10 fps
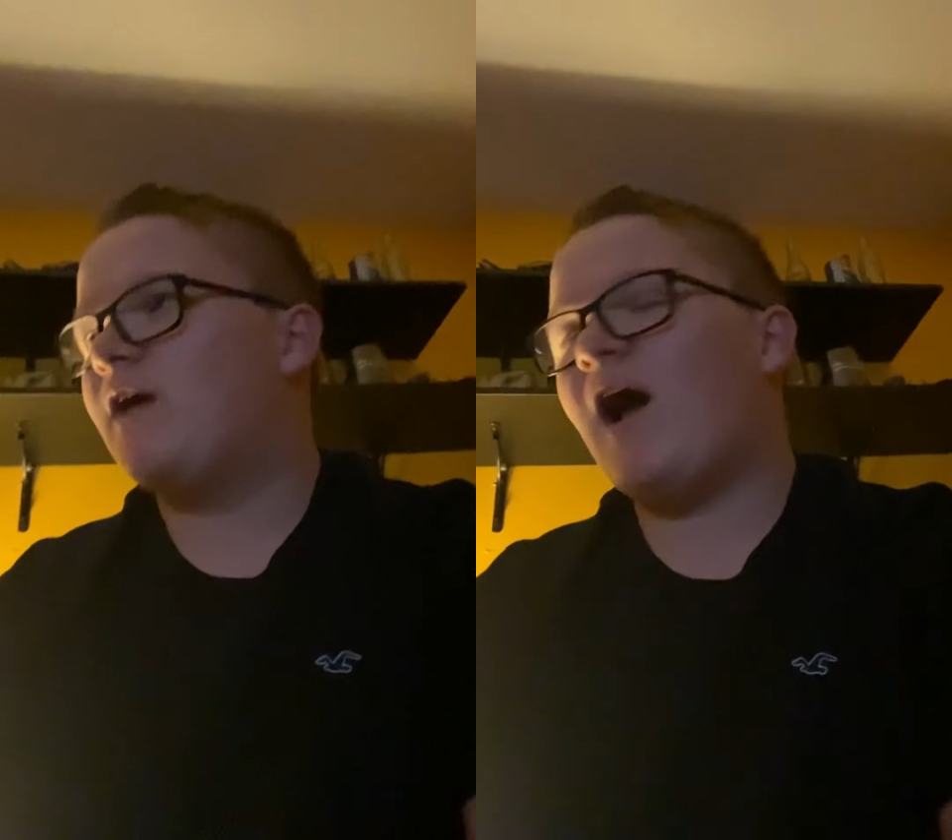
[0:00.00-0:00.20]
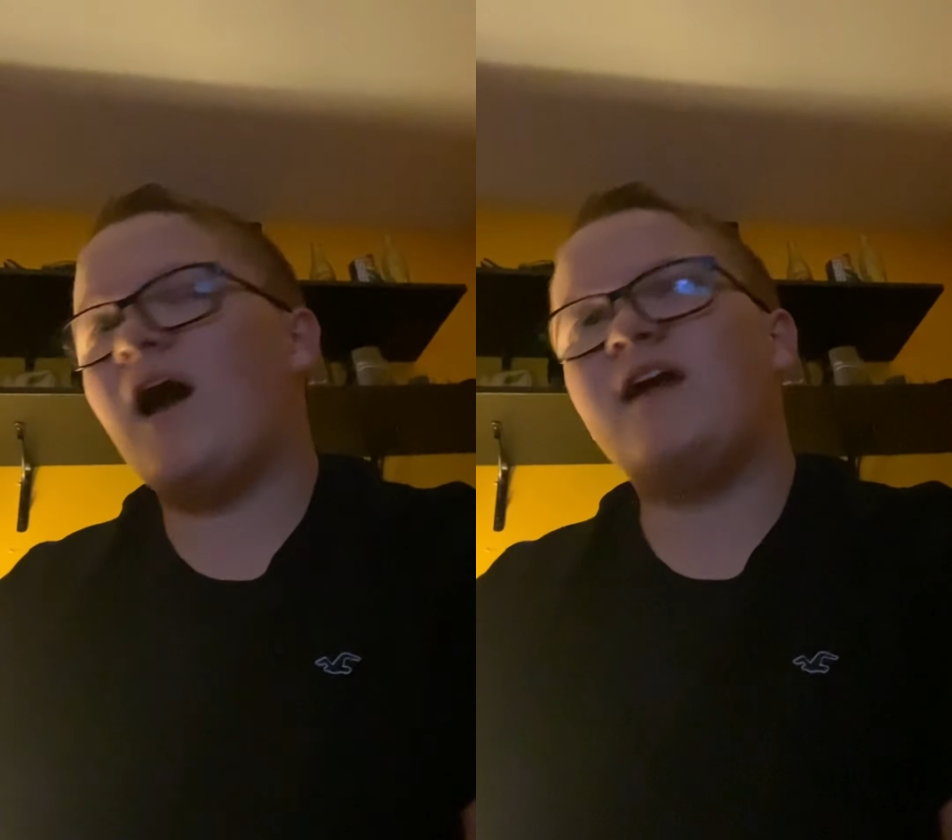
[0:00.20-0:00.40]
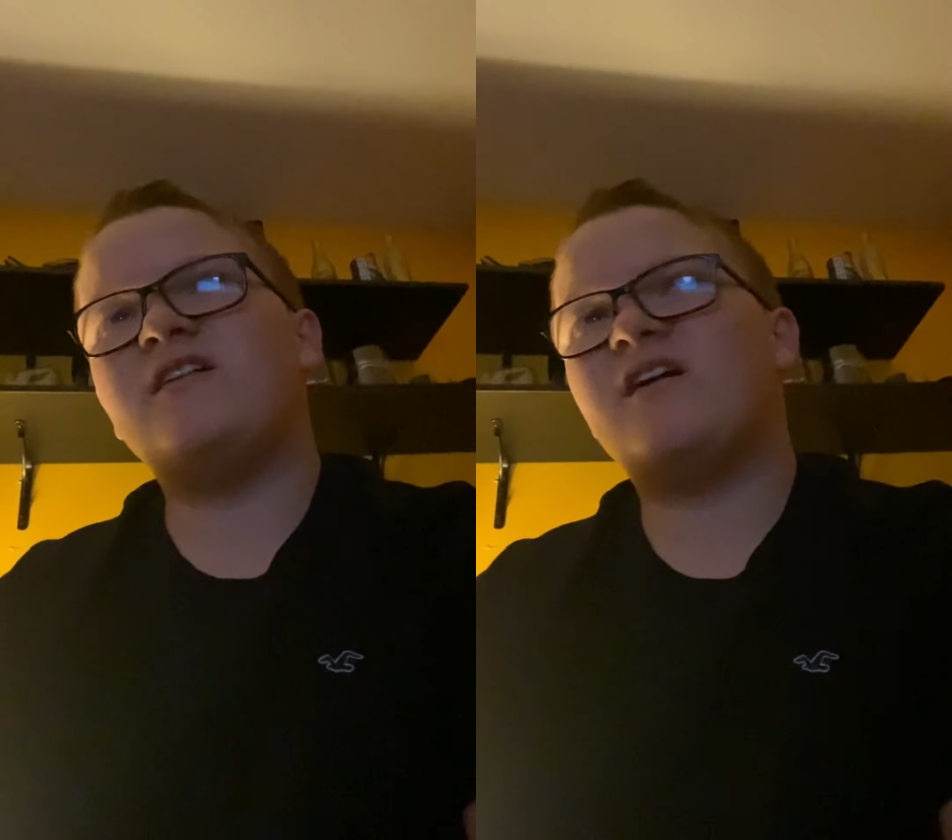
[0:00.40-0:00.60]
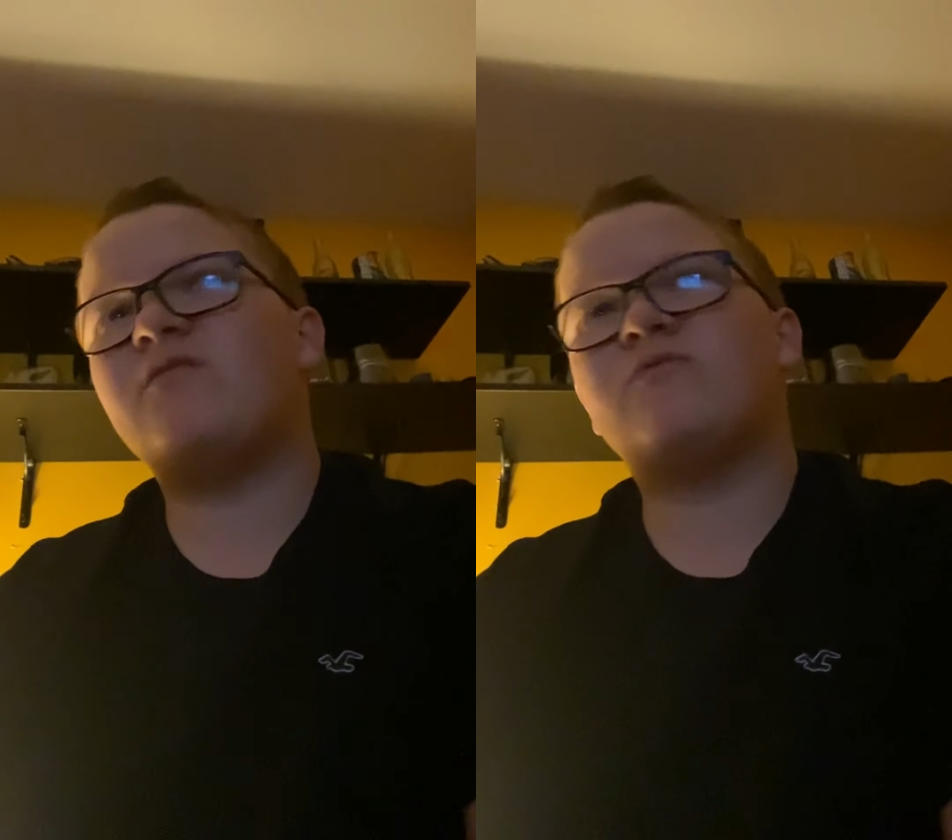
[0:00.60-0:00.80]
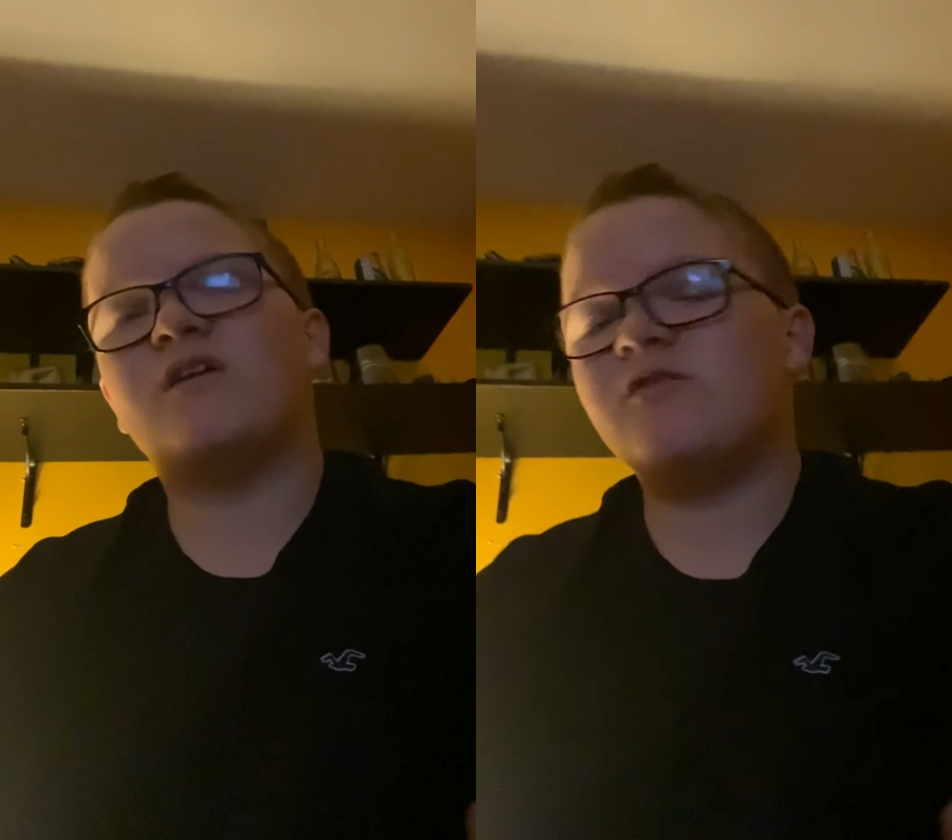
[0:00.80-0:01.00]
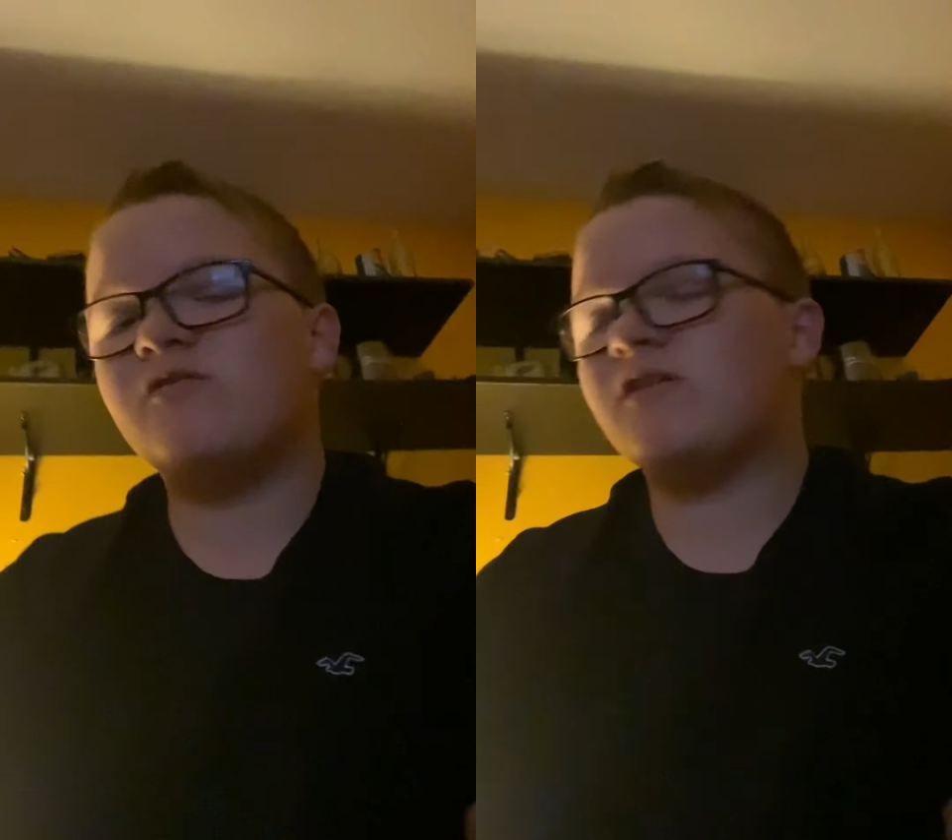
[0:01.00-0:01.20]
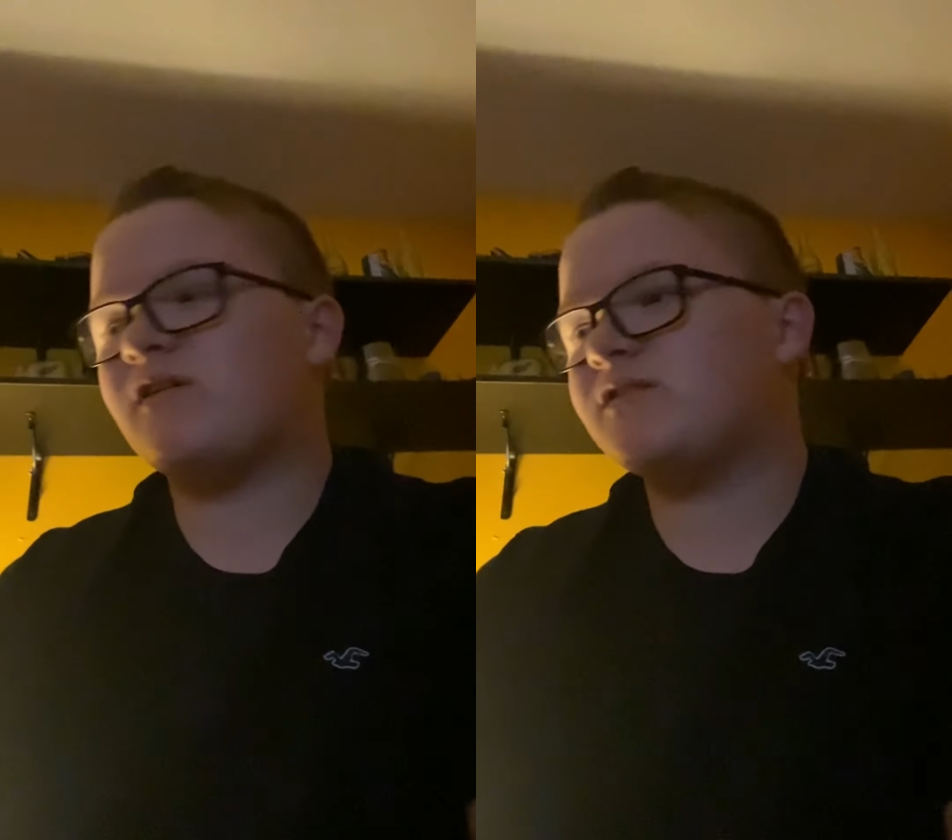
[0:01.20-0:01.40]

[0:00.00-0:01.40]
I don't know, though.